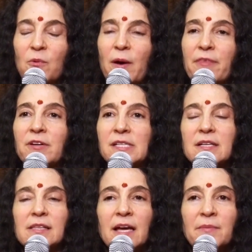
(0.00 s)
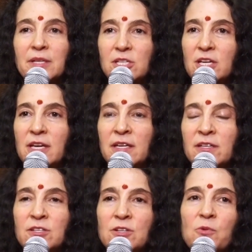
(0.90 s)
Whether it's climate
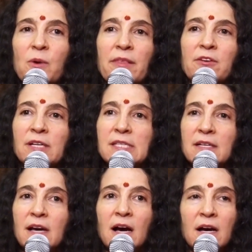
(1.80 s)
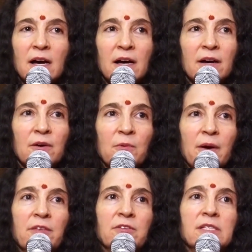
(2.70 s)
change, whether it's Ganga,
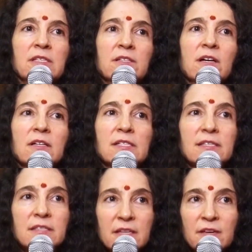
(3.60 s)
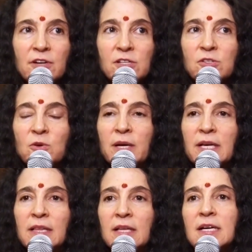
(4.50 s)
whether it's the toxicity of our
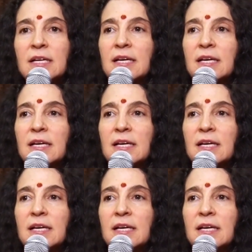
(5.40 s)
soil,